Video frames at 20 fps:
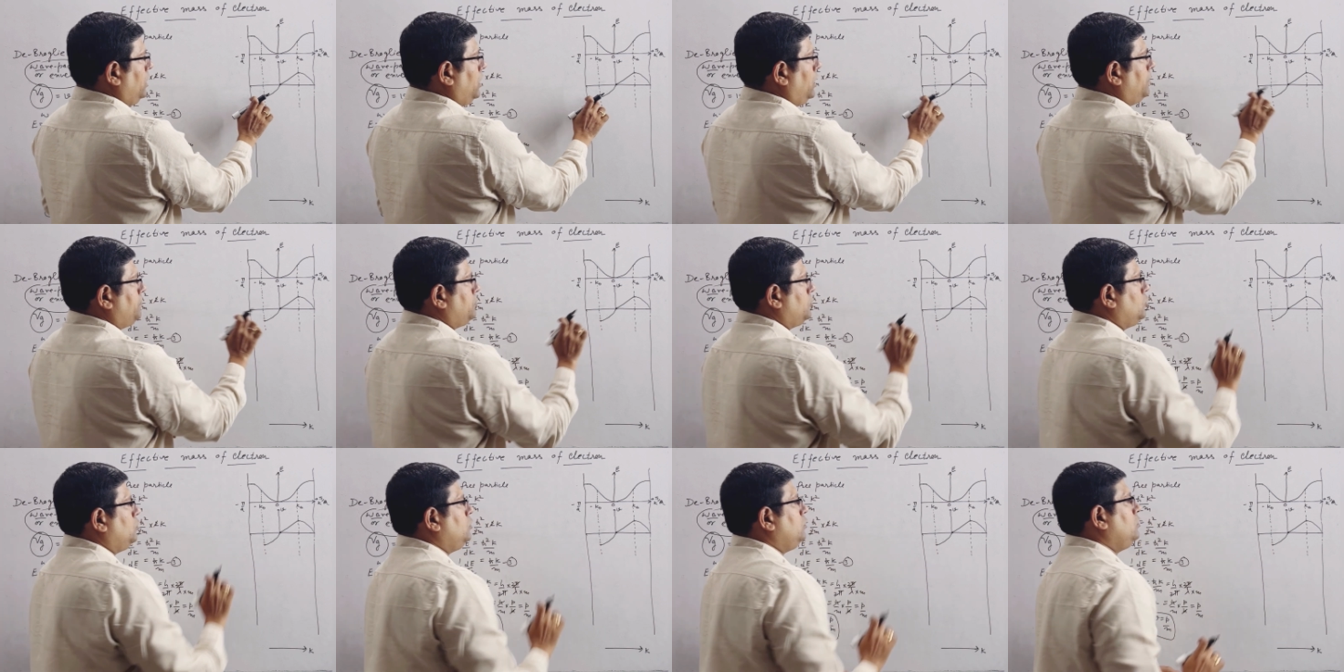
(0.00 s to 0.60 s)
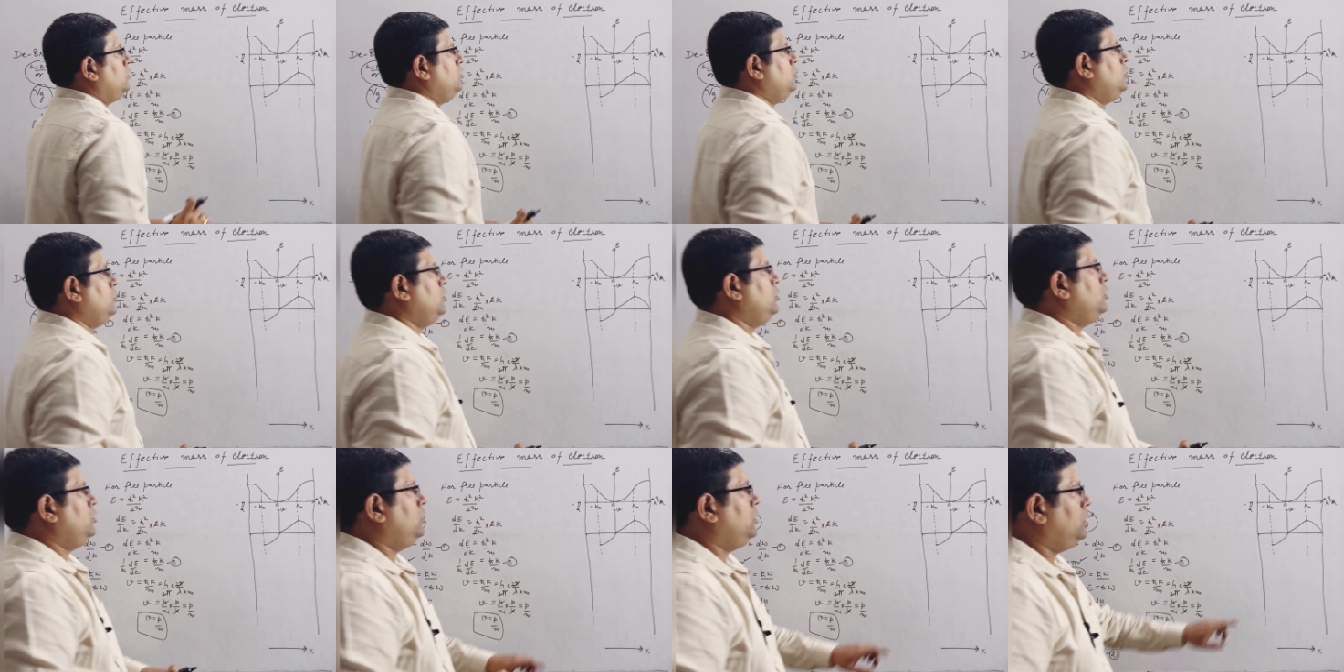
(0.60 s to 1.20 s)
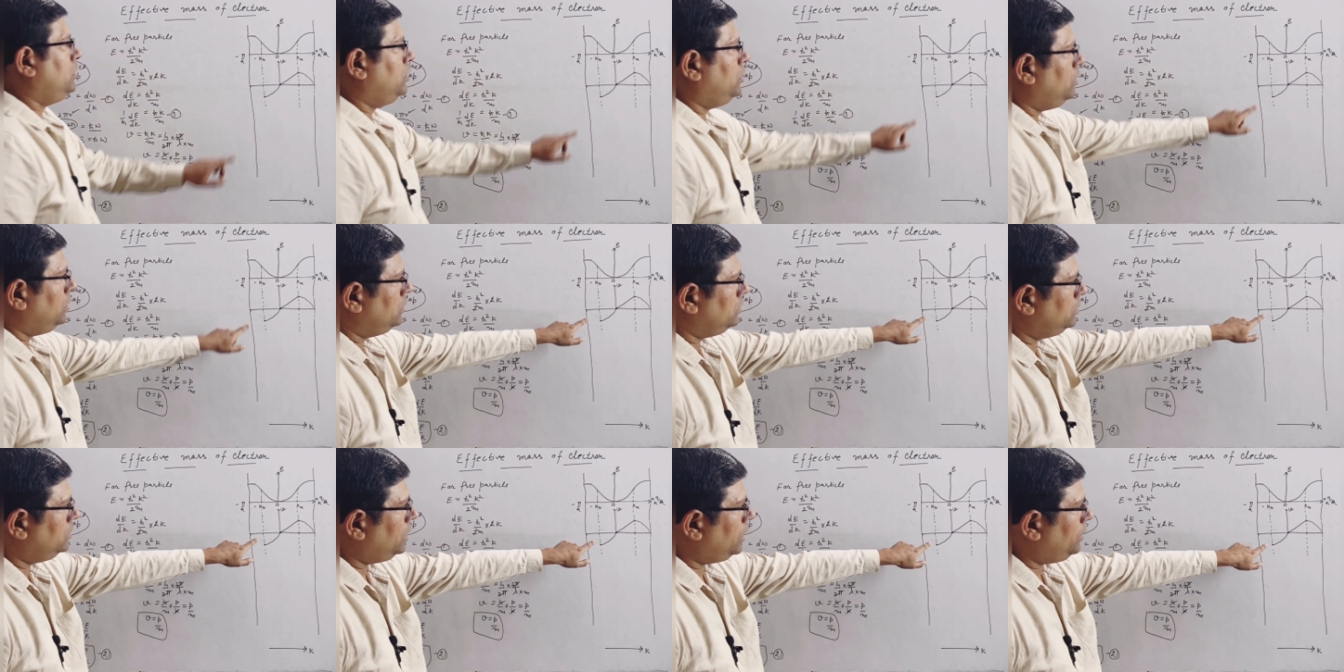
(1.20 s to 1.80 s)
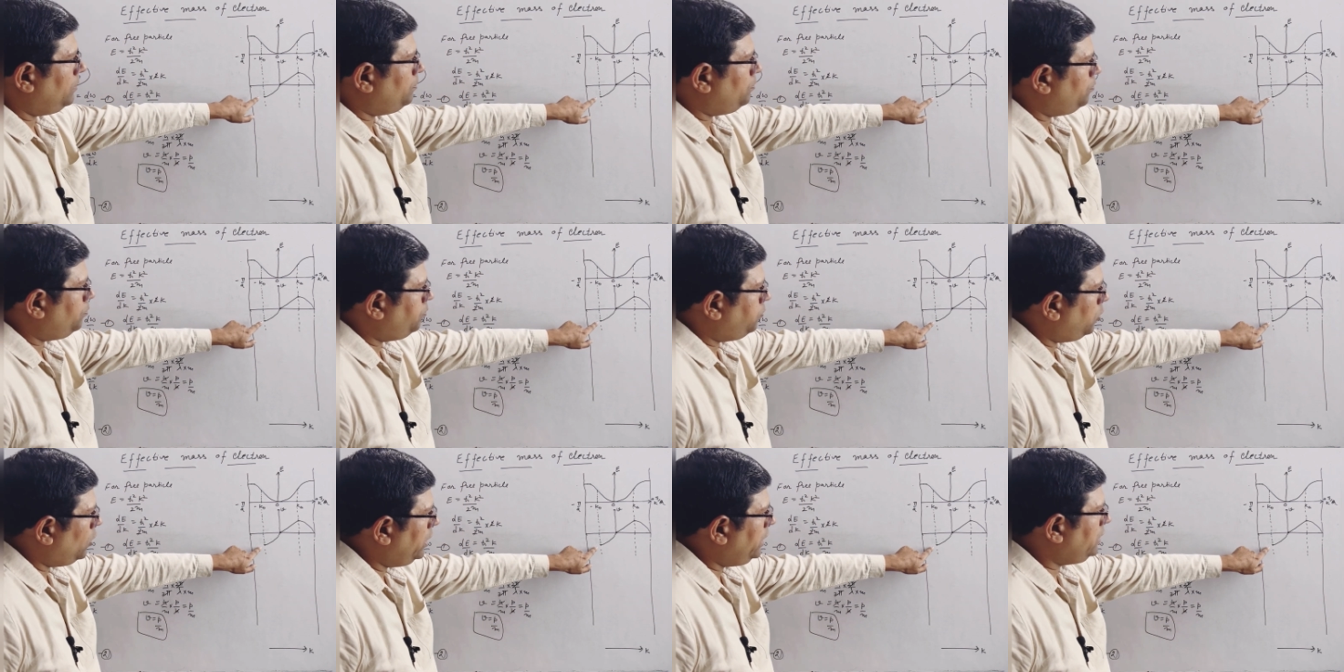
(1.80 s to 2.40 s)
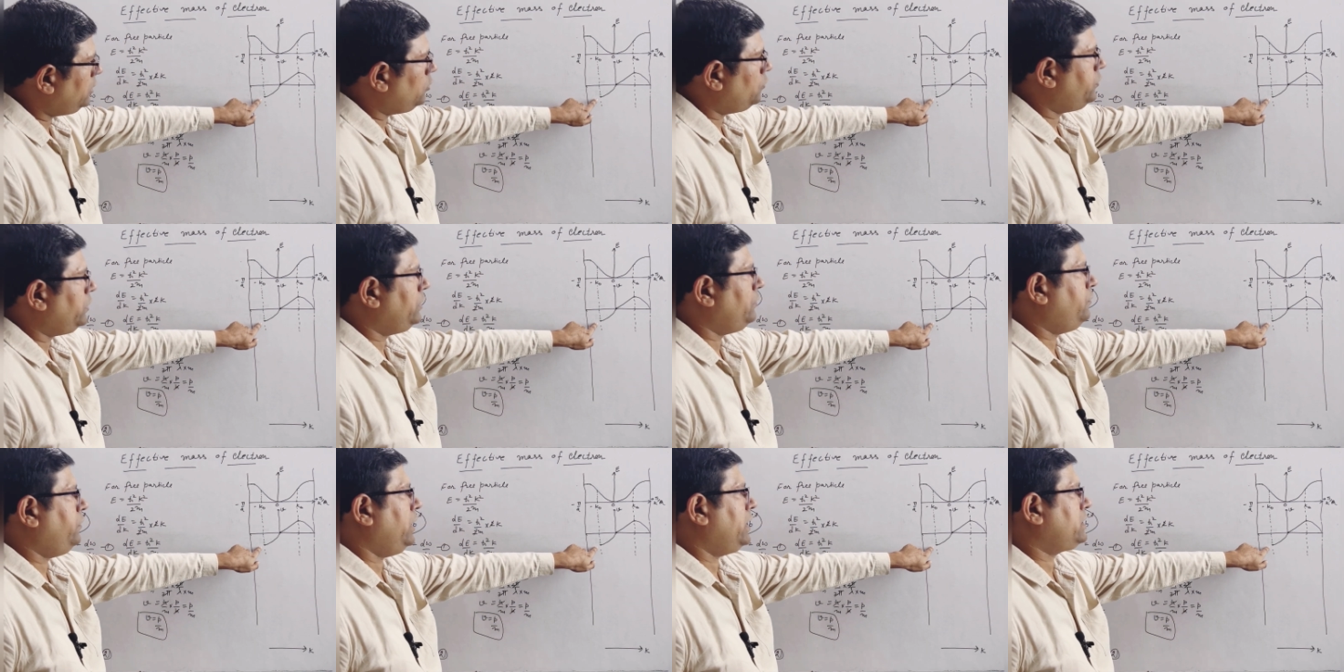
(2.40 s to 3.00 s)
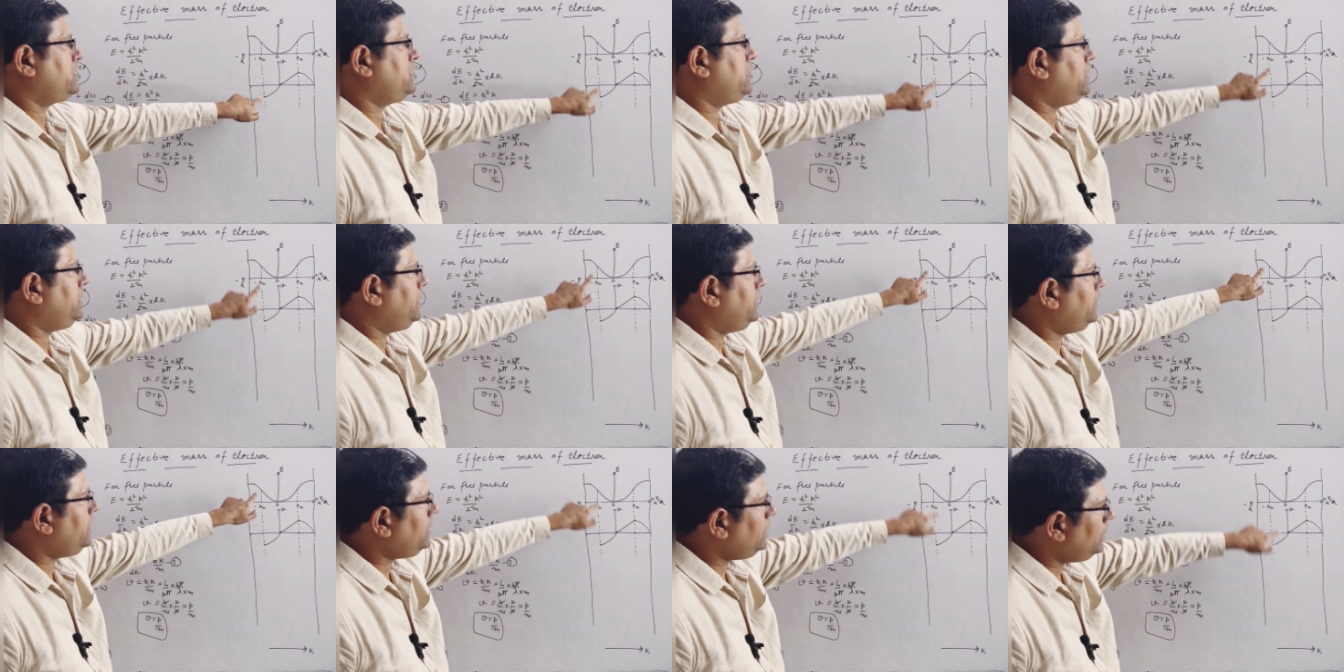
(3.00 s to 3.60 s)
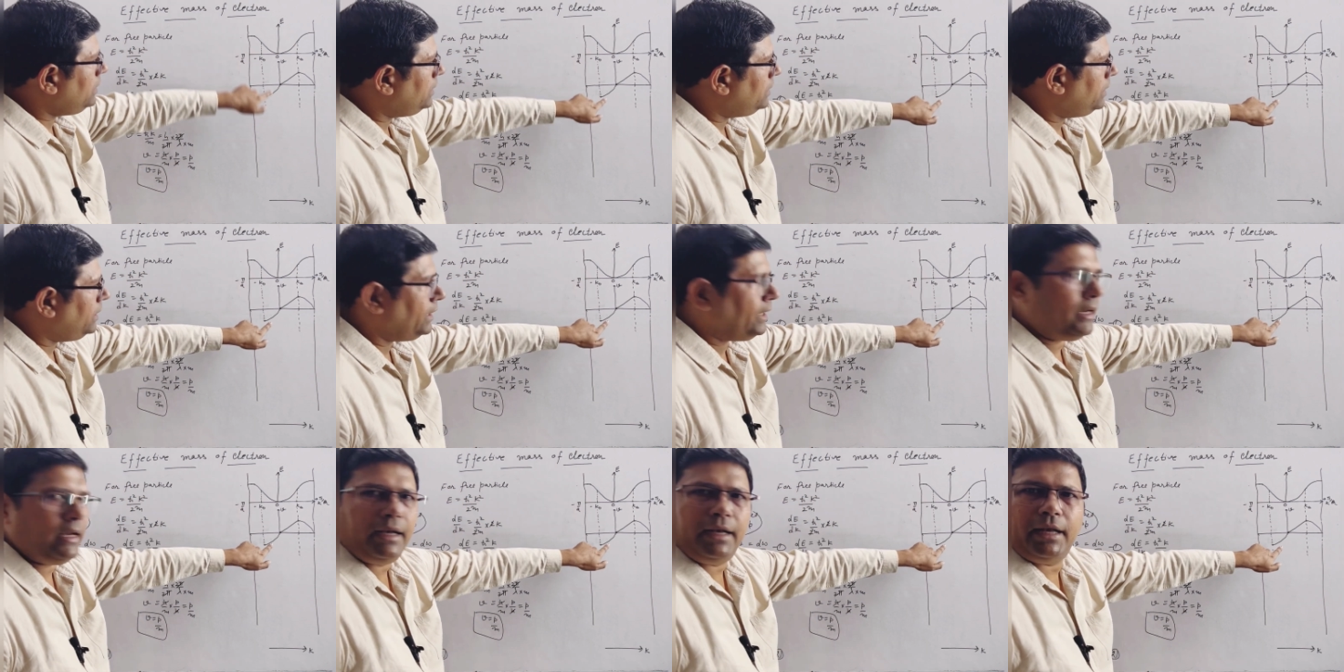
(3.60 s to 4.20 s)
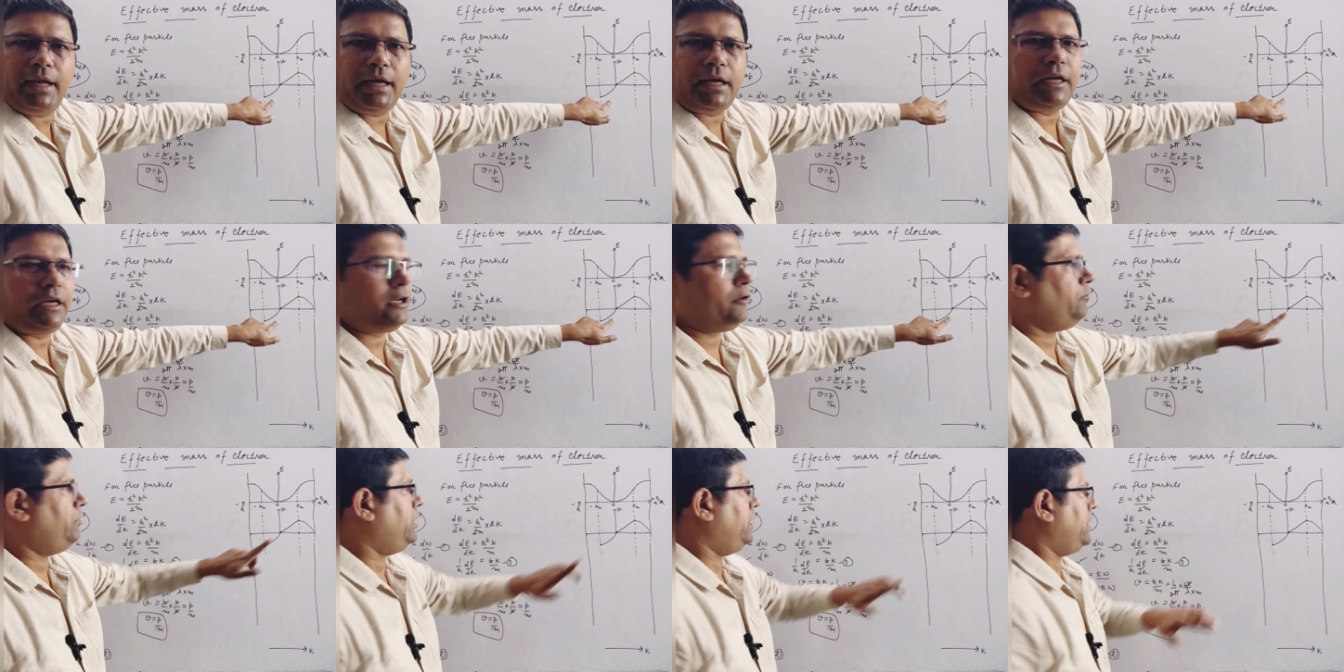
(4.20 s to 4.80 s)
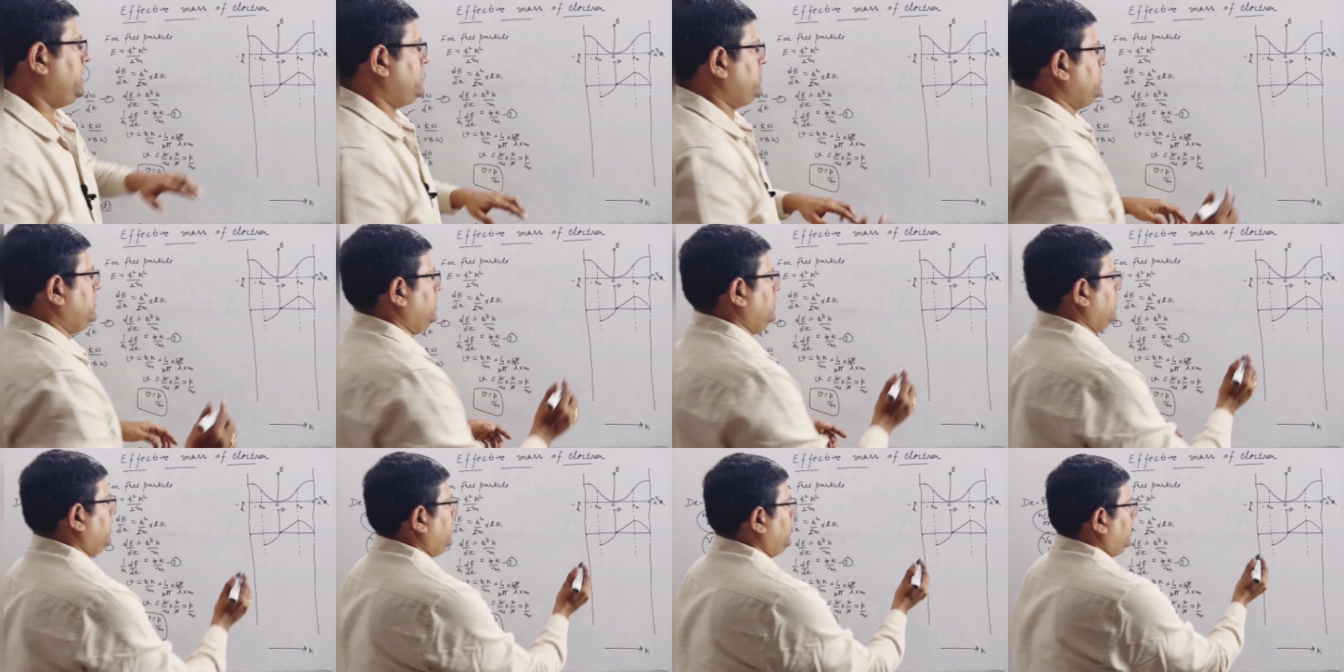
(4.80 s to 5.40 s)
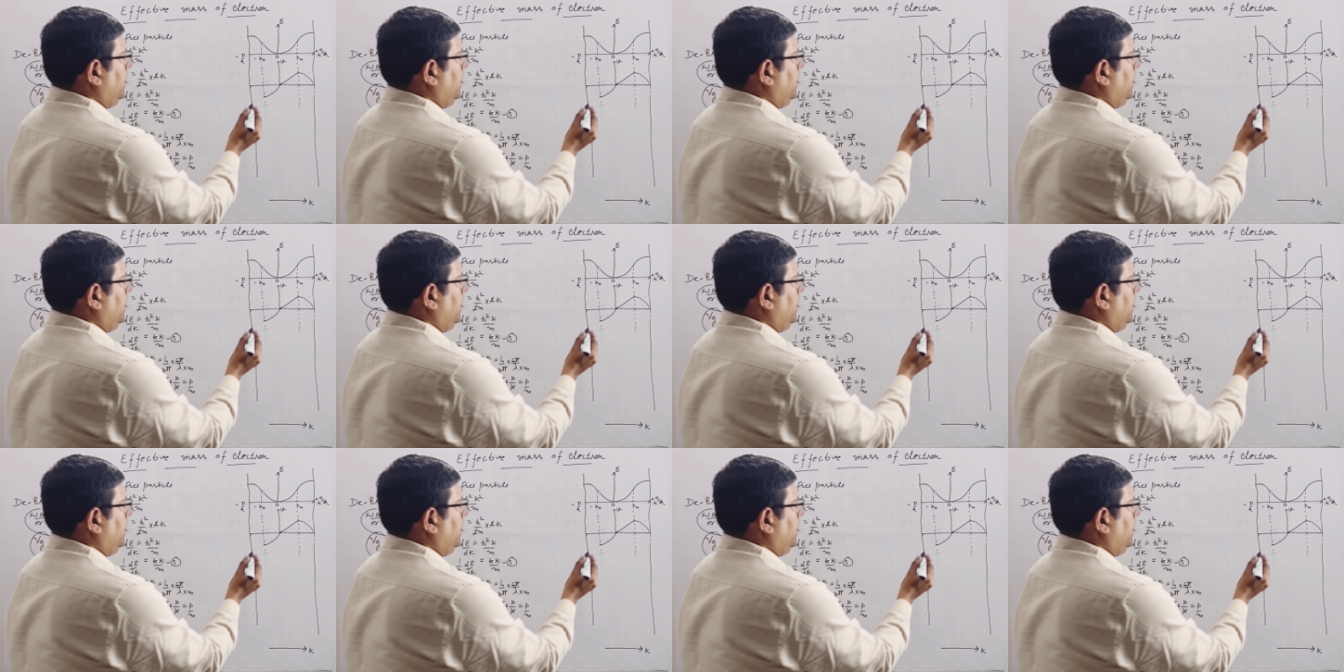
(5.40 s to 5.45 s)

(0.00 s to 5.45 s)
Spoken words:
up to the point of inflection in negative direction,